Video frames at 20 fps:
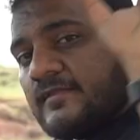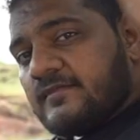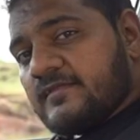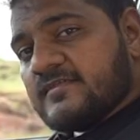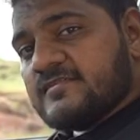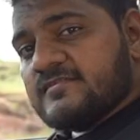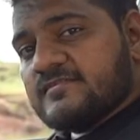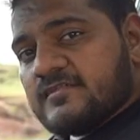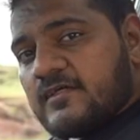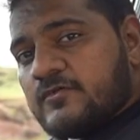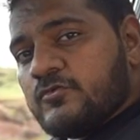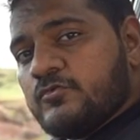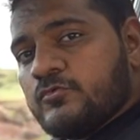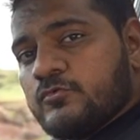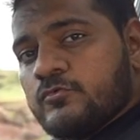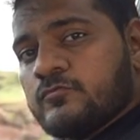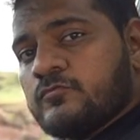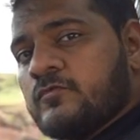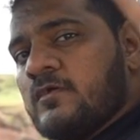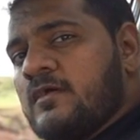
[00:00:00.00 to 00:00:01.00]
There's
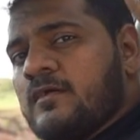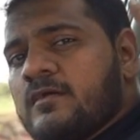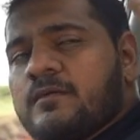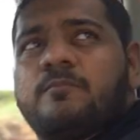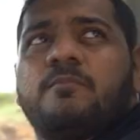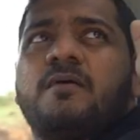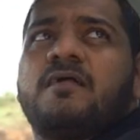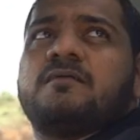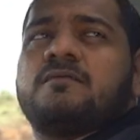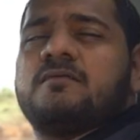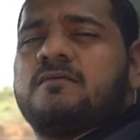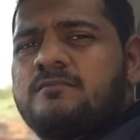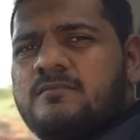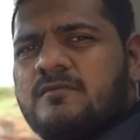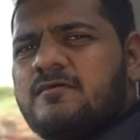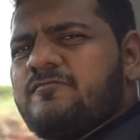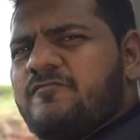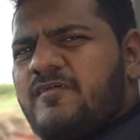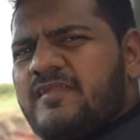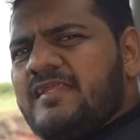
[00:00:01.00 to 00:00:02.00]
sunroof, but
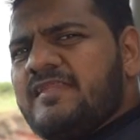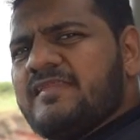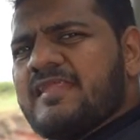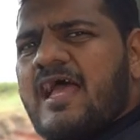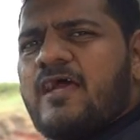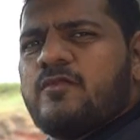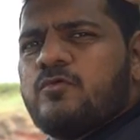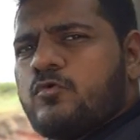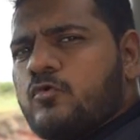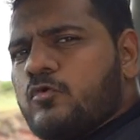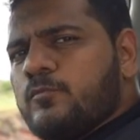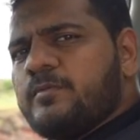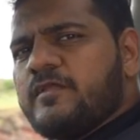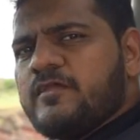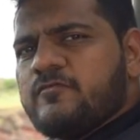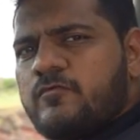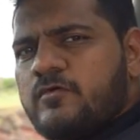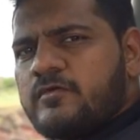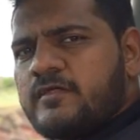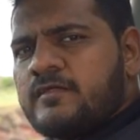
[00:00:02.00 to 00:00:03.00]
very narrow
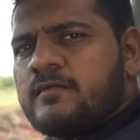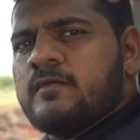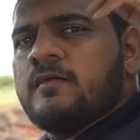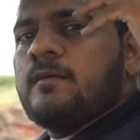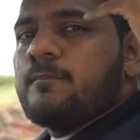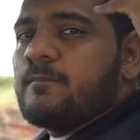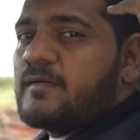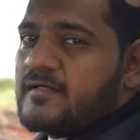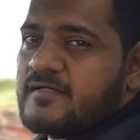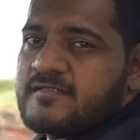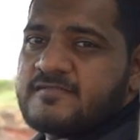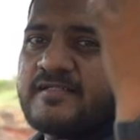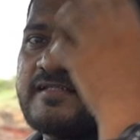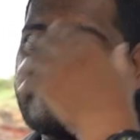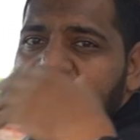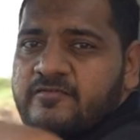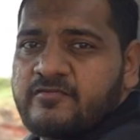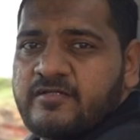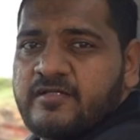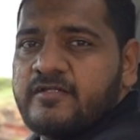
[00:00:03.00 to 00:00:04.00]
opening for it, but it's
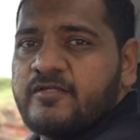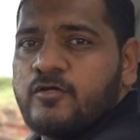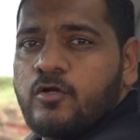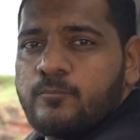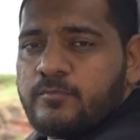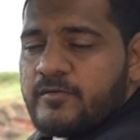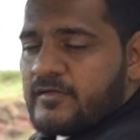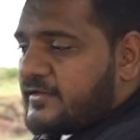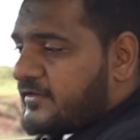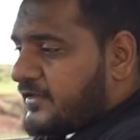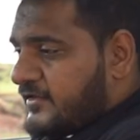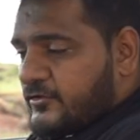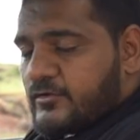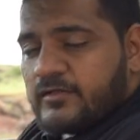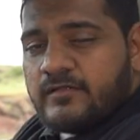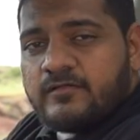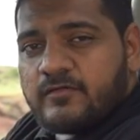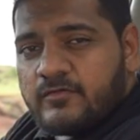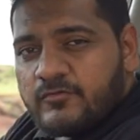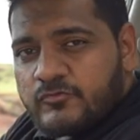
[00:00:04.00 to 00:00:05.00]
electrically operated and you
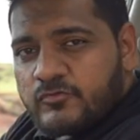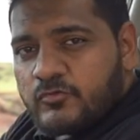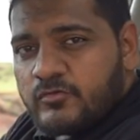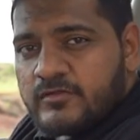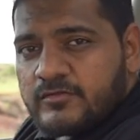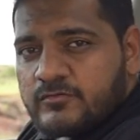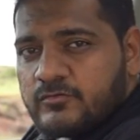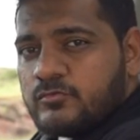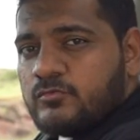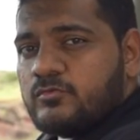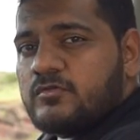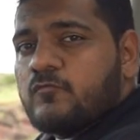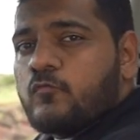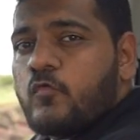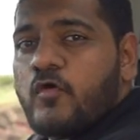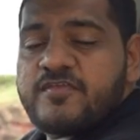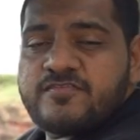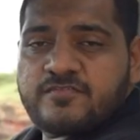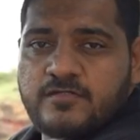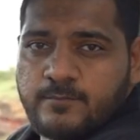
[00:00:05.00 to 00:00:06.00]
can control it through the
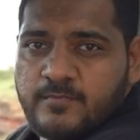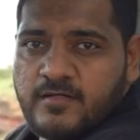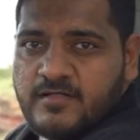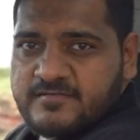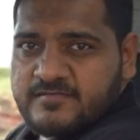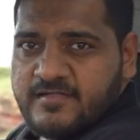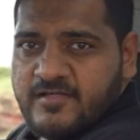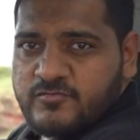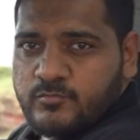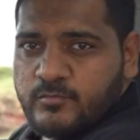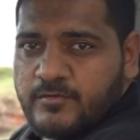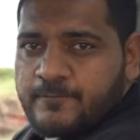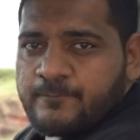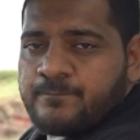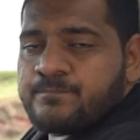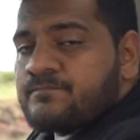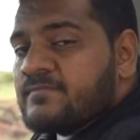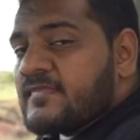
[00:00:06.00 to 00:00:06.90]
voice commands as well.